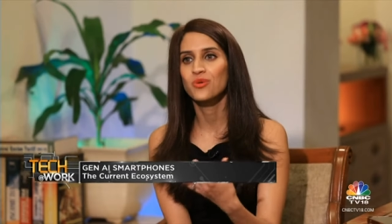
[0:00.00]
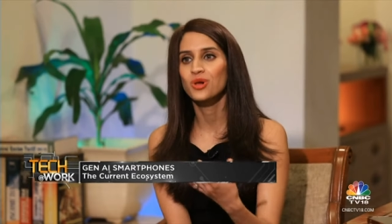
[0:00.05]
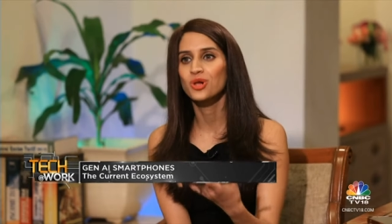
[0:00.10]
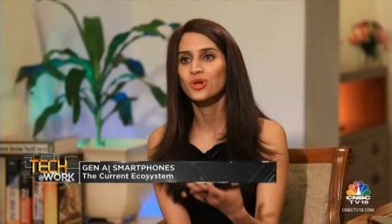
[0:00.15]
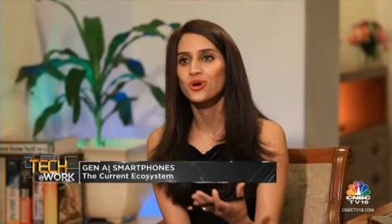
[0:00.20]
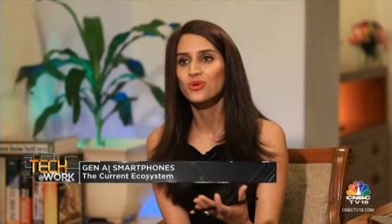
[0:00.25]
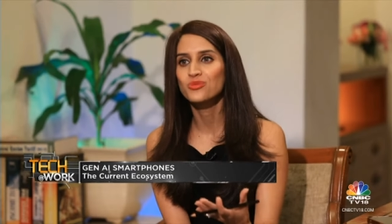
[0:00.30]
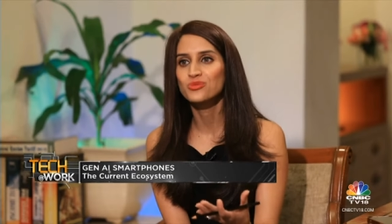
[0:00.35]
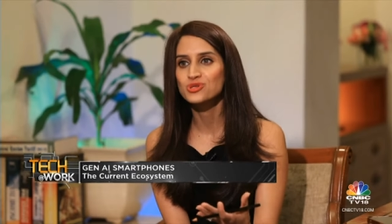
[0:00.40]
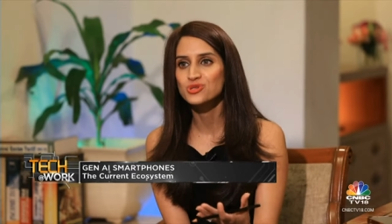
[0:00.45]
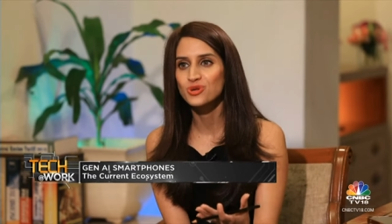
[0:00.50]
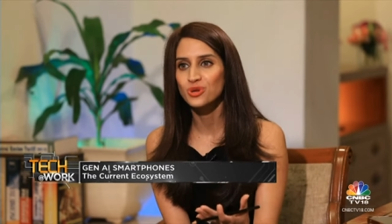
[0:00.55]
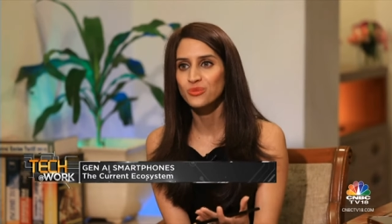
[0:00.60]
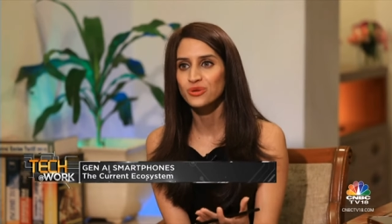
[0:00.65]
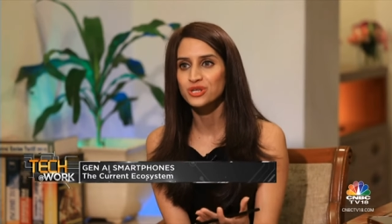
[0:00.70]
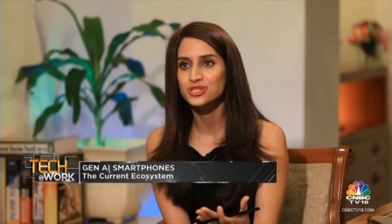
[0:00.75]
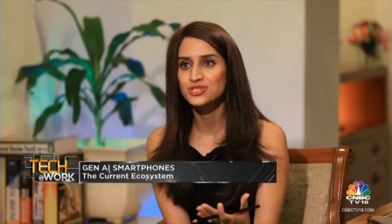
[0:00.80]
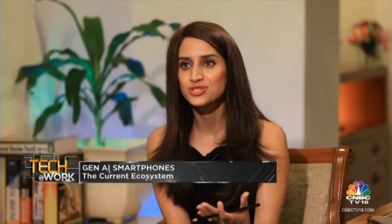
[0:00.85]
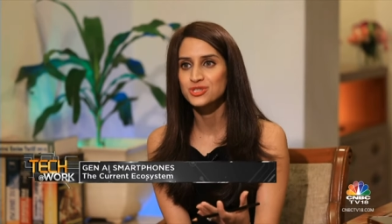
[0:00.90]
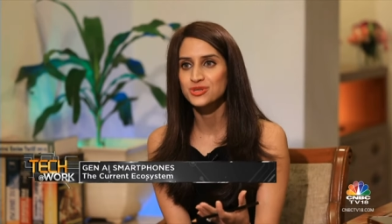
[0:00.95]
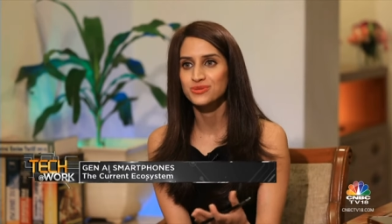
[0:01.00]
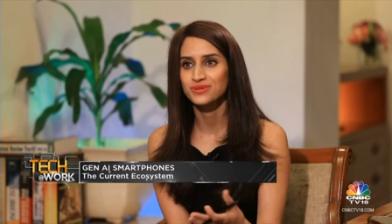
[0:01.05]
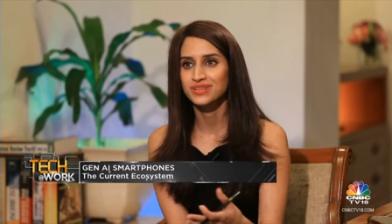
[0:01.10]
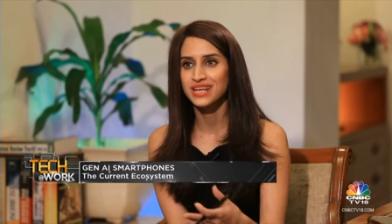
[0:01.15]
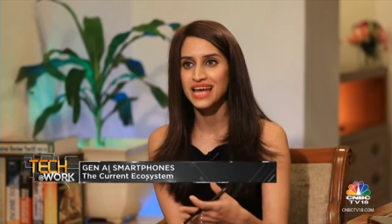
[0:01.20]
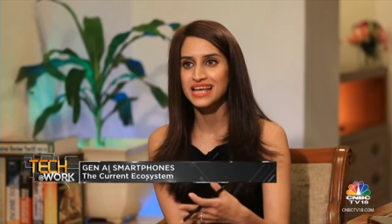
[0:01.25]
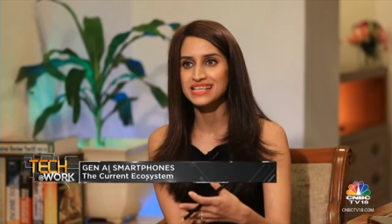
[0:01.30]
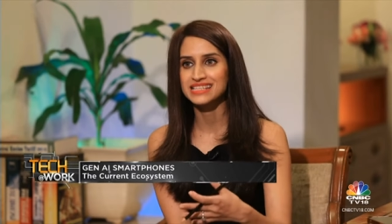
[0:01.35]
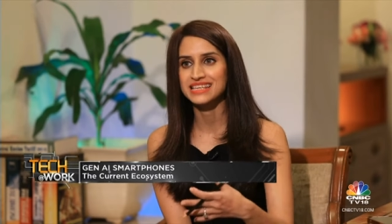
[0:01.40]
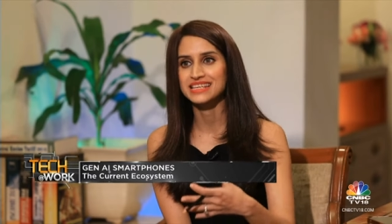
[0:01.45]
Qualcomm was always known
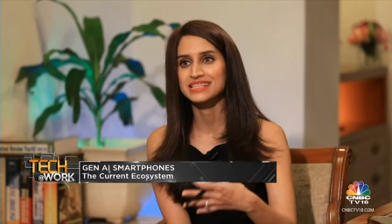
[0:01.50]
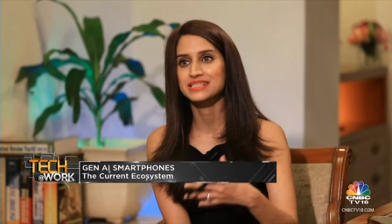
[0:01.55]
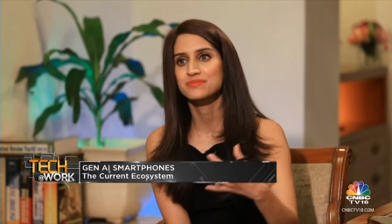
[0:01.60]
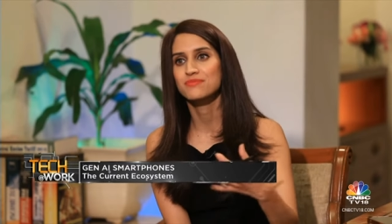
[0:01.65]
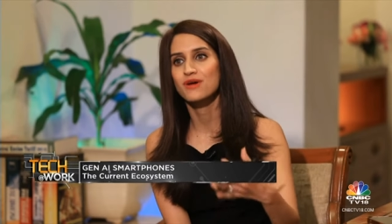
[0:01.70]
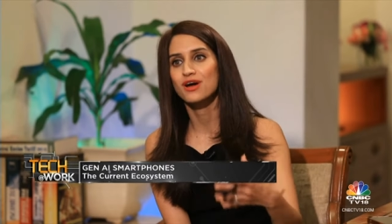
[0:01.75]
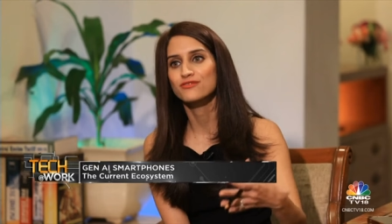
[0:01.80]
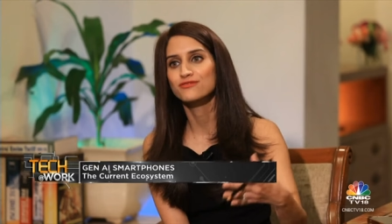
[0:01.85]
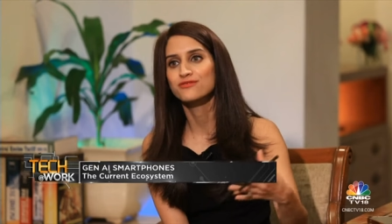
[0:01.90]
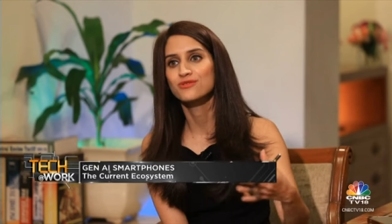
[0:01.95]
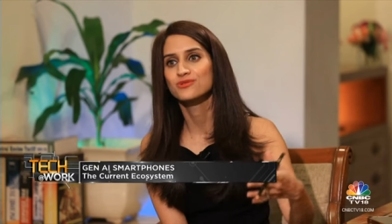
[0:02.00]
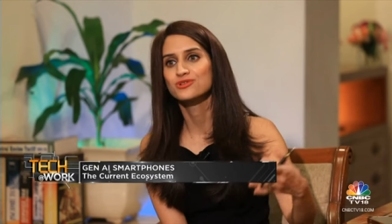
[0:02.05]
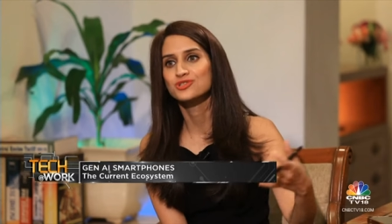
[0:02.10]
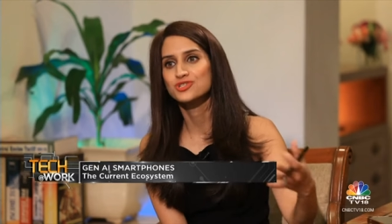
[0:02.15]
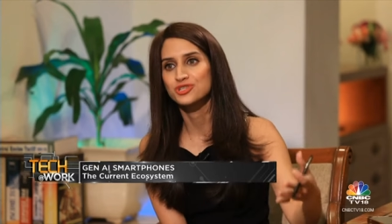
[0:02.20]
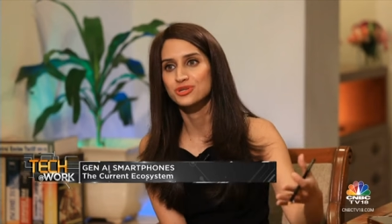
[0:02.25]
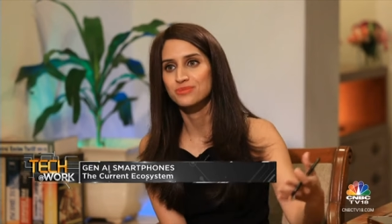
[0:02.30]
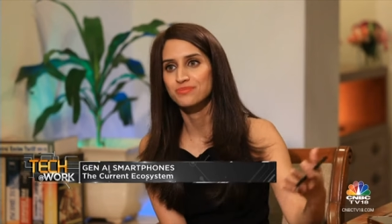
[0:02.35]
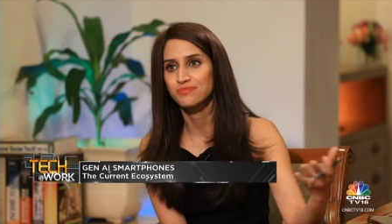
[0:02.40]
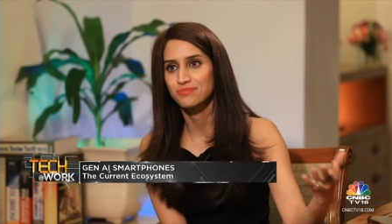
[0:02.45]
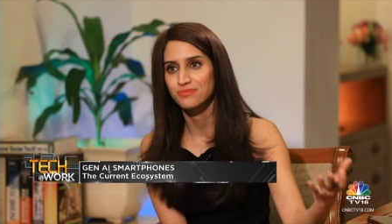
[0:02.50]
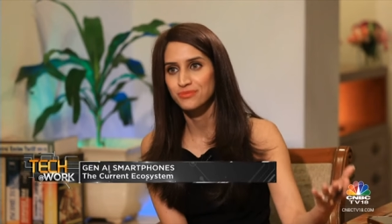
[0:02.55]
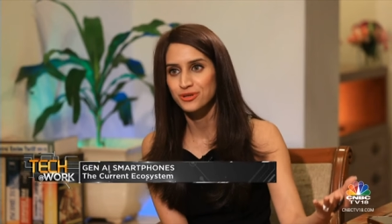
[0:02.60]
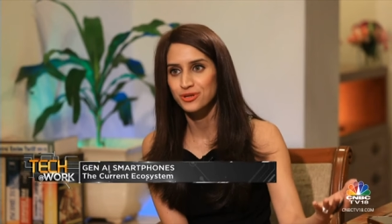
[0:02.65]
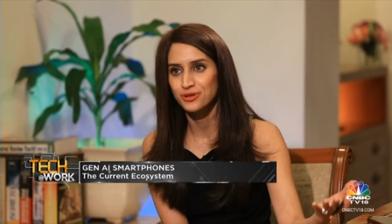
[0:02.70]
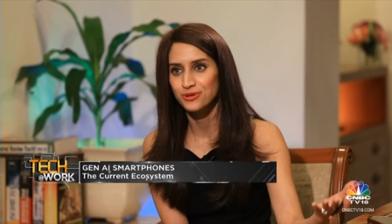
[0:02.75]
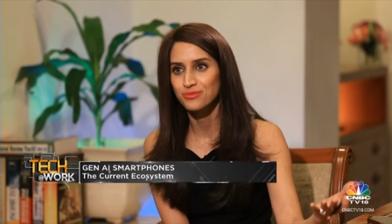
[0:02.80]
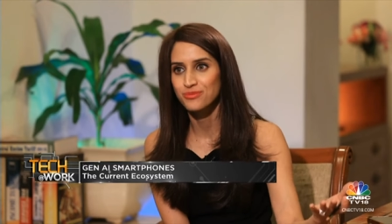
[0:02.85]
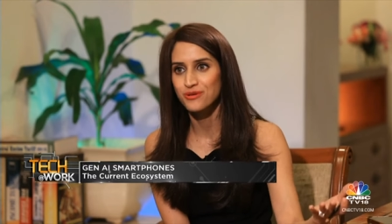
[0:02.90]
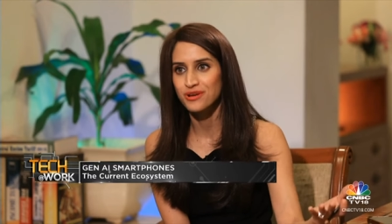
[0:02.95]
as a smartphone chip,
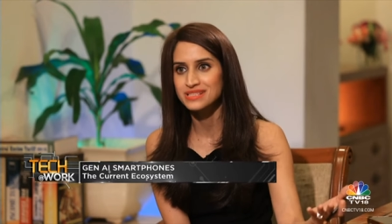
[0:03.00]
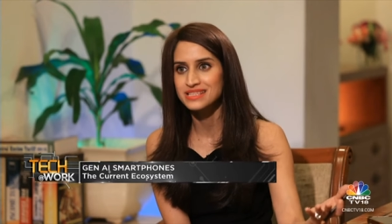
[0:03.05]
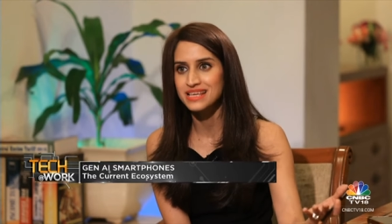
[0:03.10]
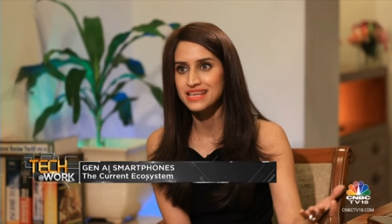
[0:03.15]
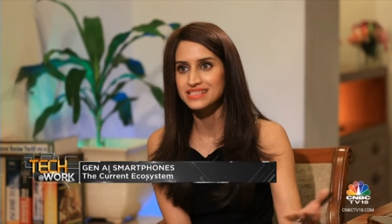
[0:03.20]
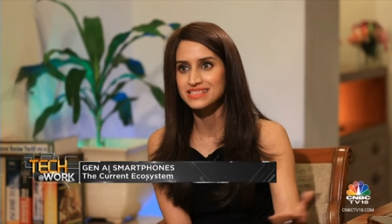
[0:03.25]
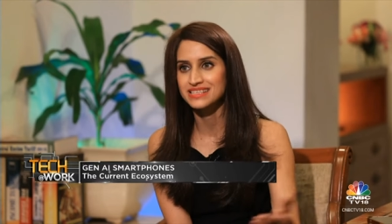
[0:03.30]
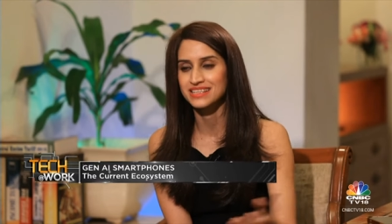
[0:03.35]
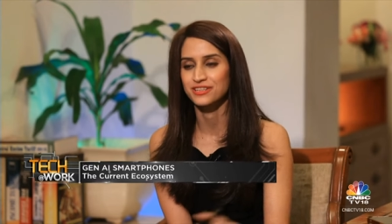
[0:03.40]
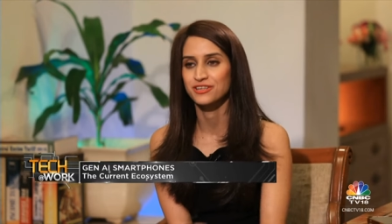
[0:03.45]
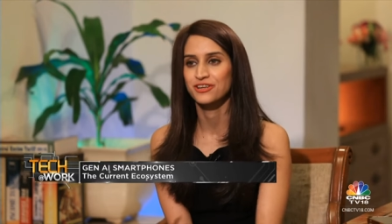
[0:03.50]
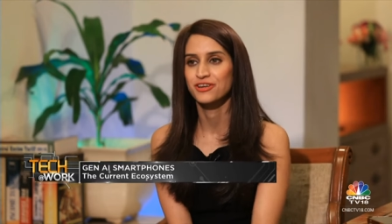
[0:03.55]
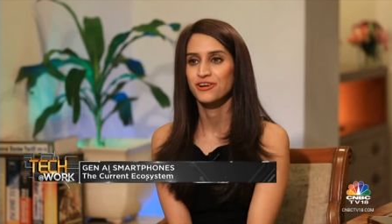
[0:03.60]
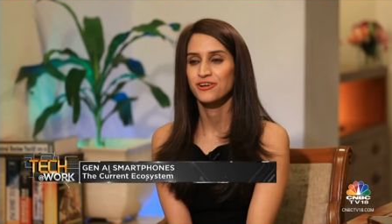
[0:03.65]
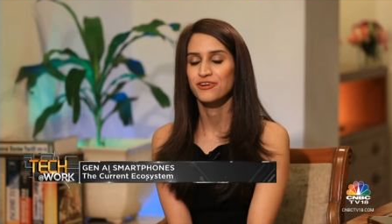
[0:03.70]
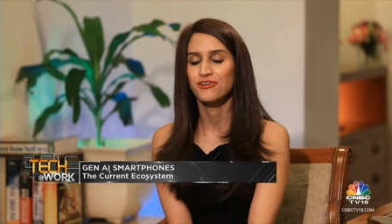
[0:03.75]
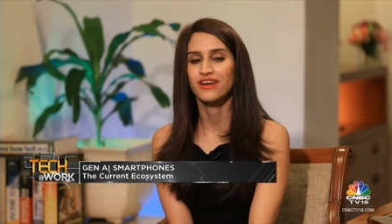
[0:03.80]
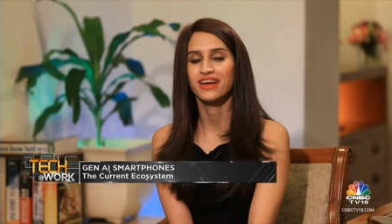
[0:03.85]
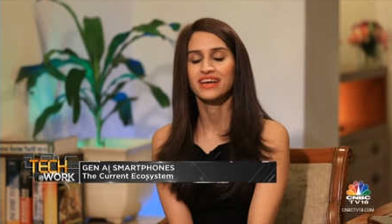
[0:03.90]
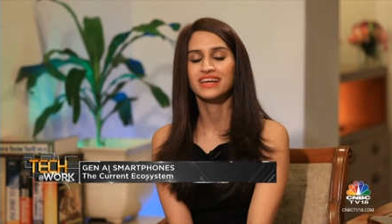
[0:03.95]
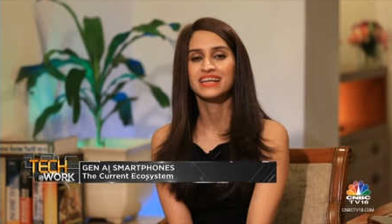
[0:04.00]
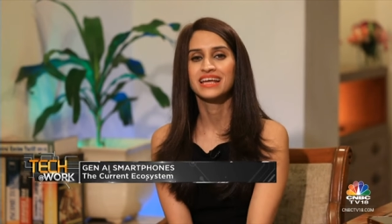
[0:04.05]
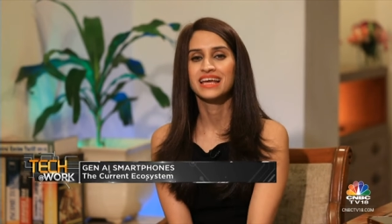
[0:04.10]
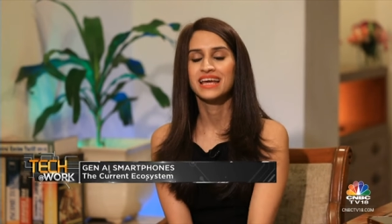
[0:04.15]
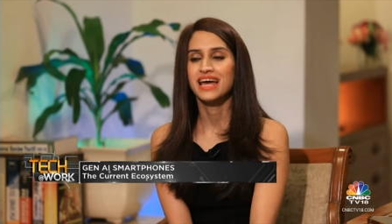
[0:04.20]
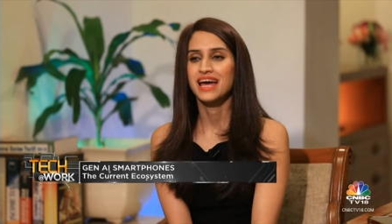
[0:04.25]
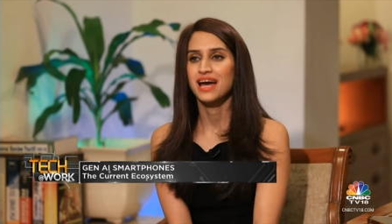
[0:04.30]
you know, processor, right?